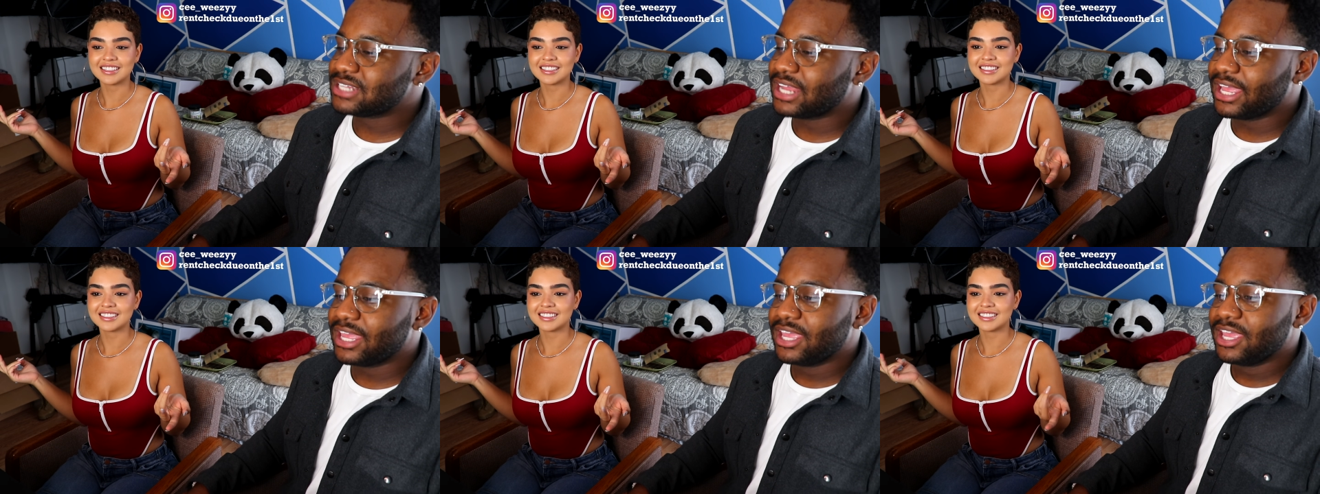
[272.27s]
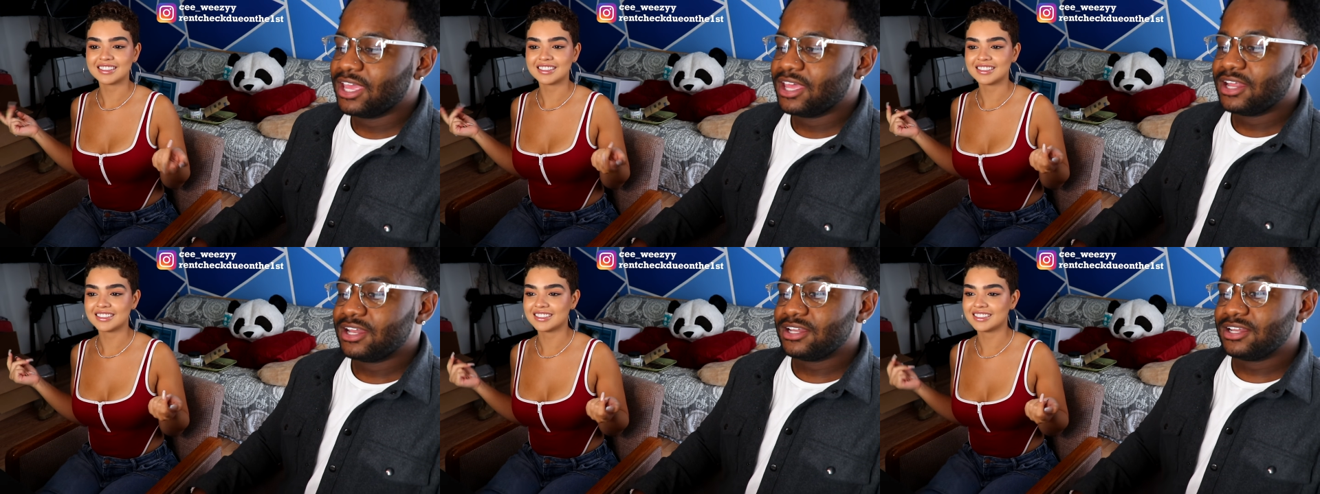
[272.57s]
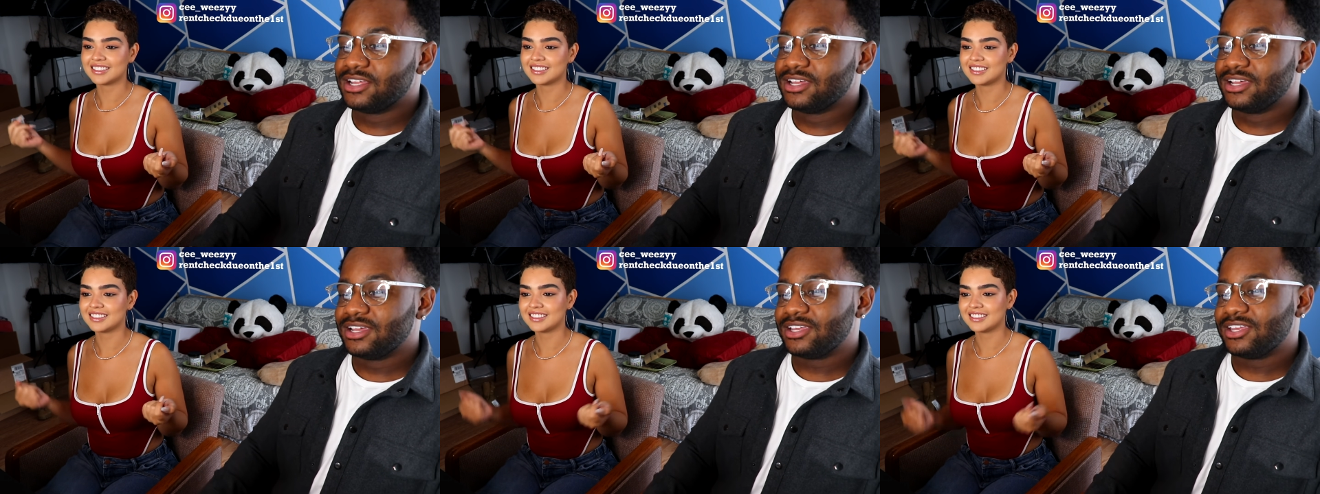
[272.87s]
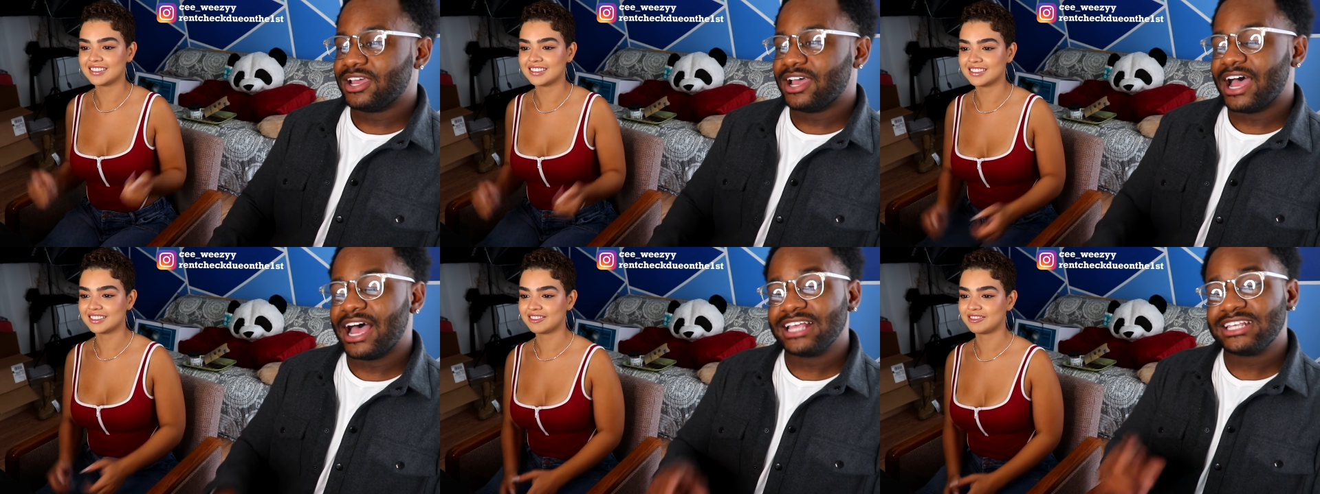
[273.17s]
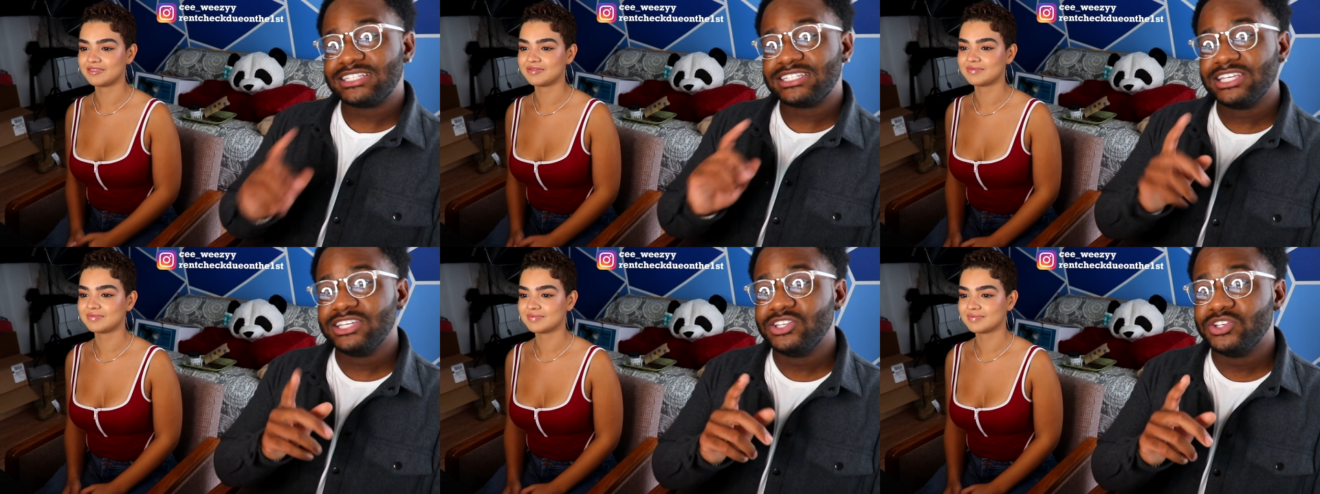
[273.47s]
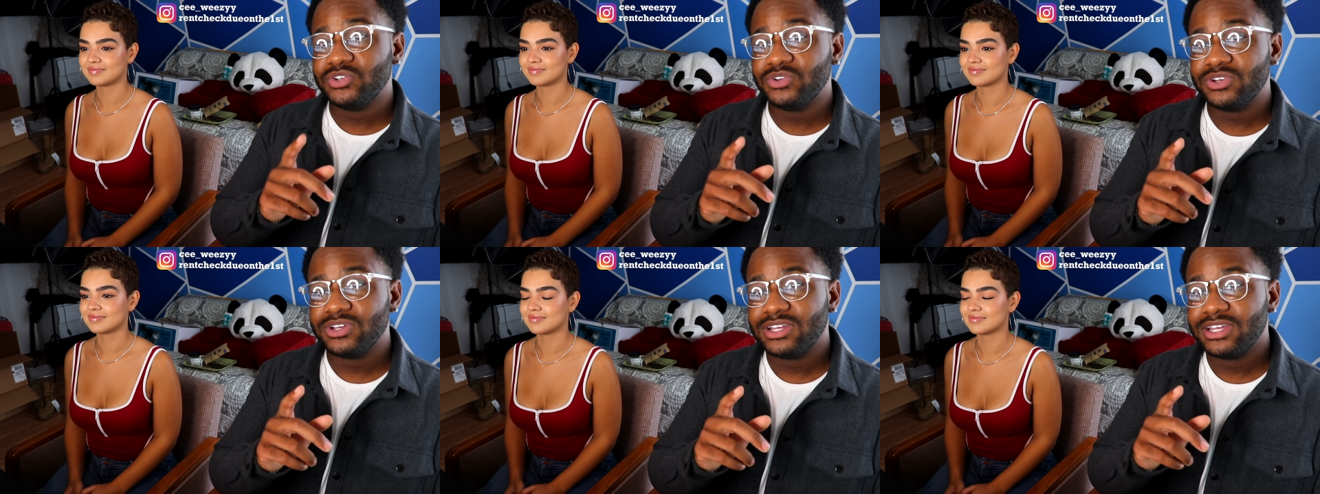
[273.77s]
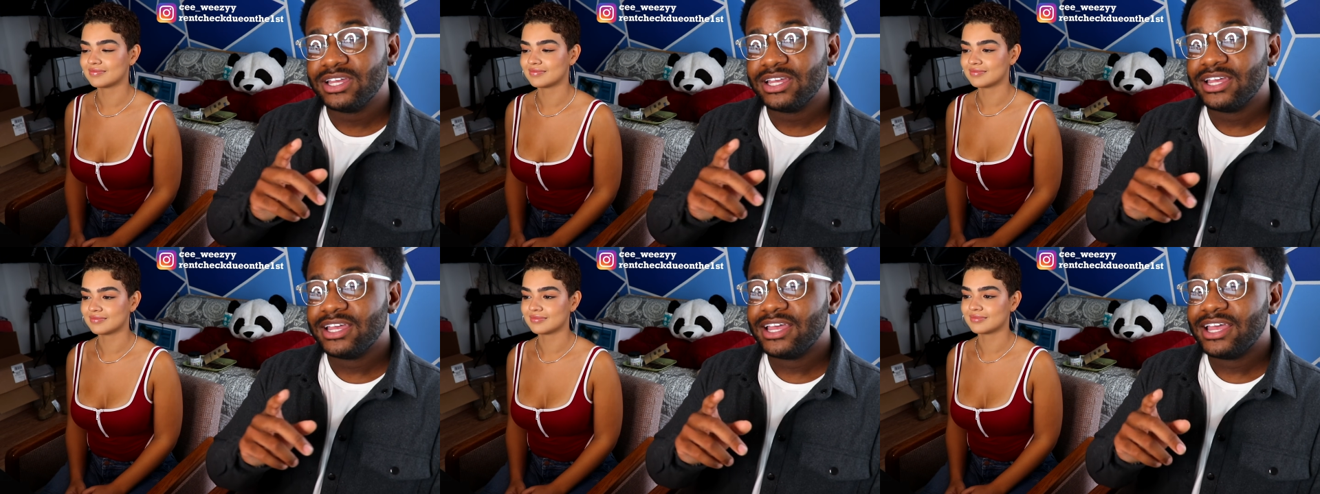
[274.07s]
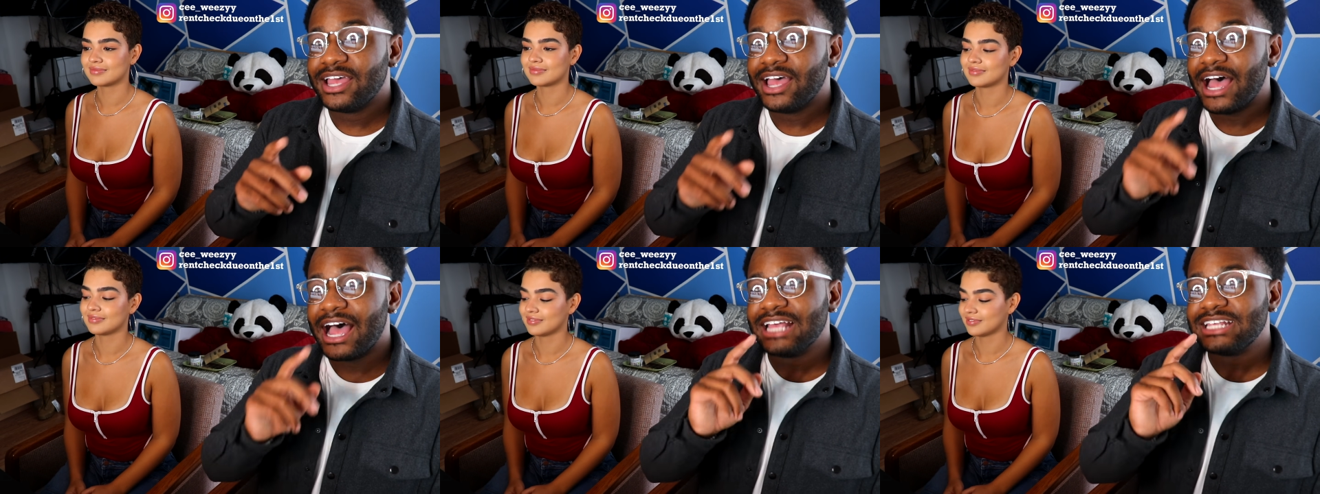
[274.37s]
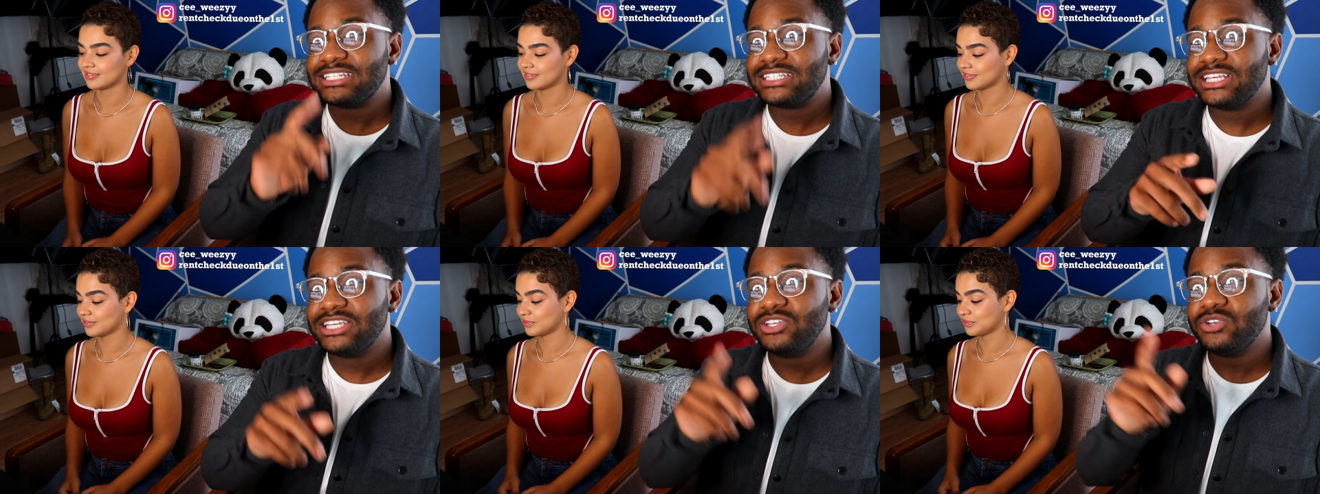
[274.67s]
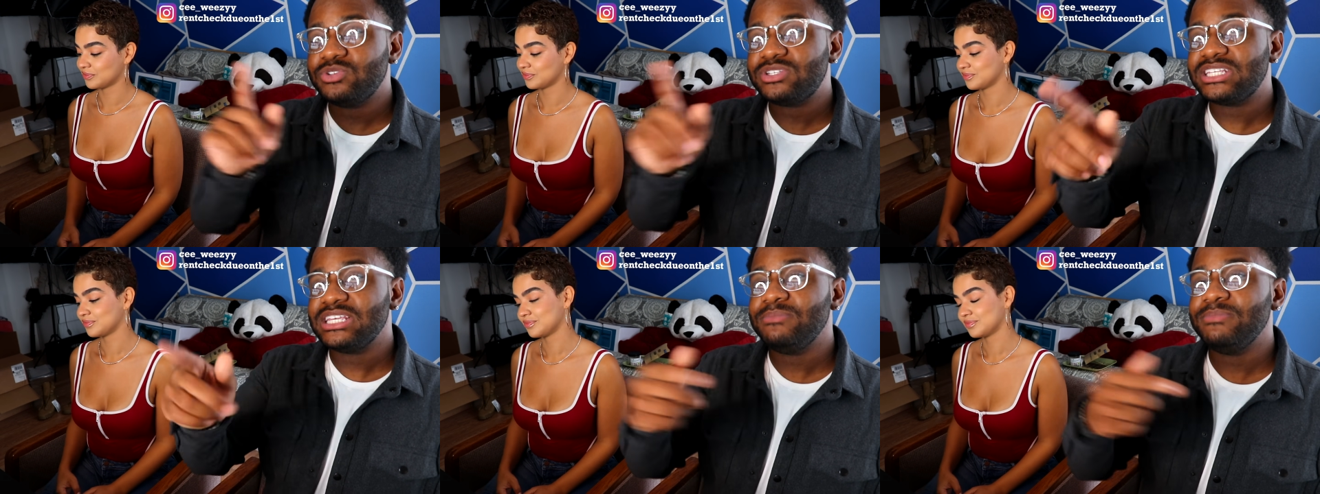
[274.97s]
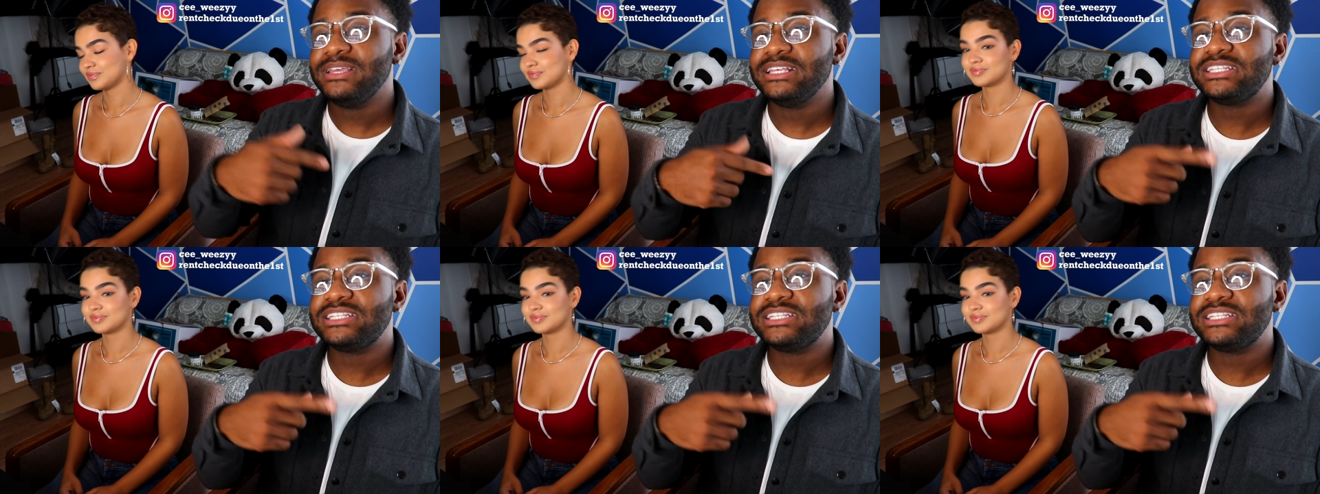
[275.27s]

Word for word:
Speaker 1: like, look, I see you, I see you, see me,